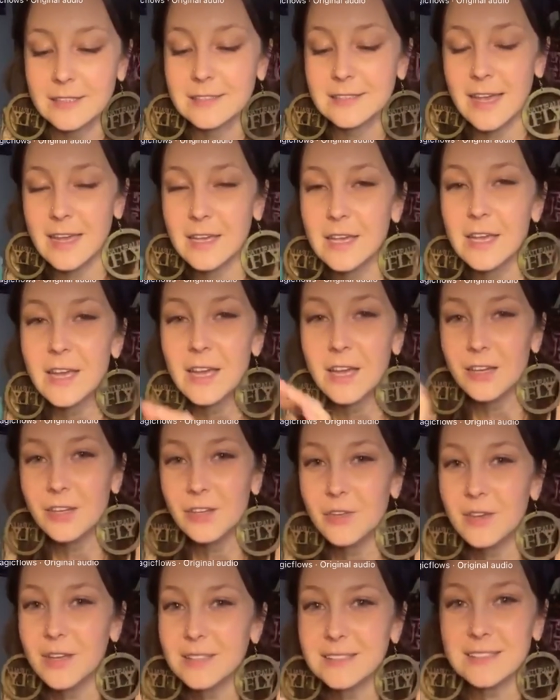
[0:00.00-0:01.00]
it's like
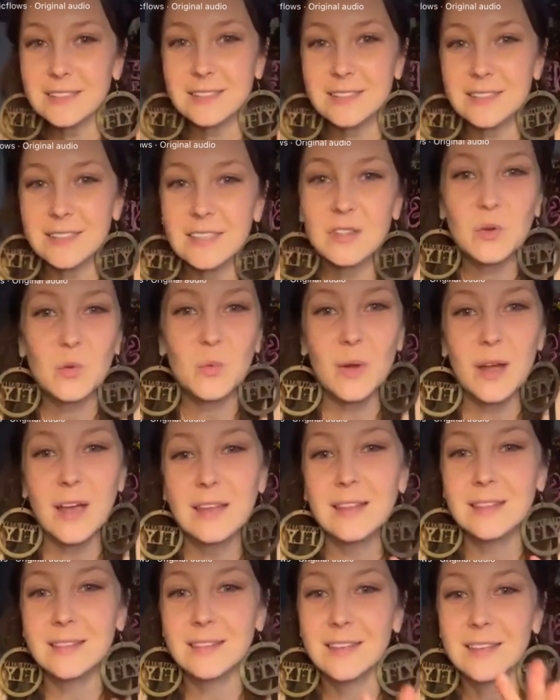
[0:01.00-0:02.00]
you get to see the
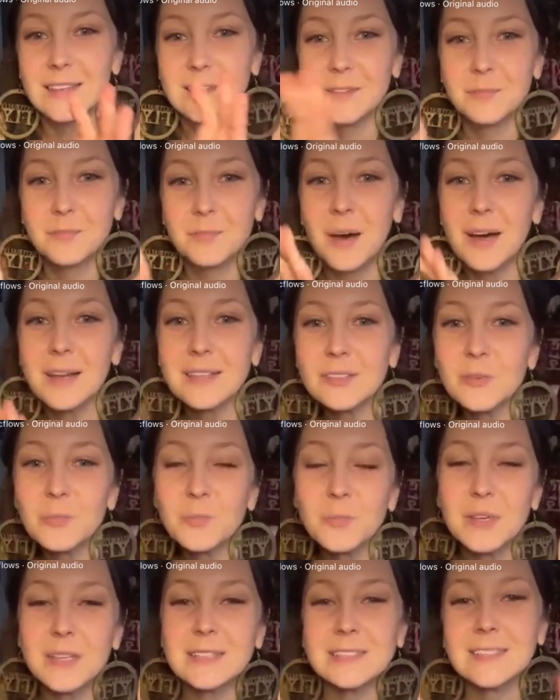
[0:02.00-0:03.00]
way that the puzzle
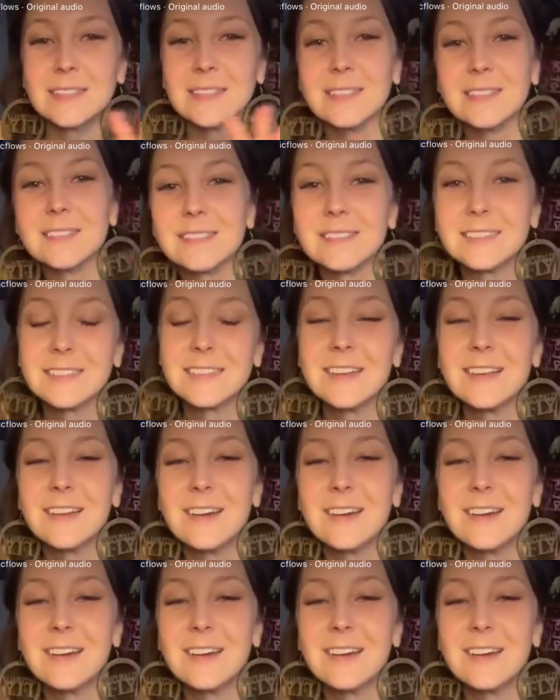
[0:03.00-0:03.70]
pieces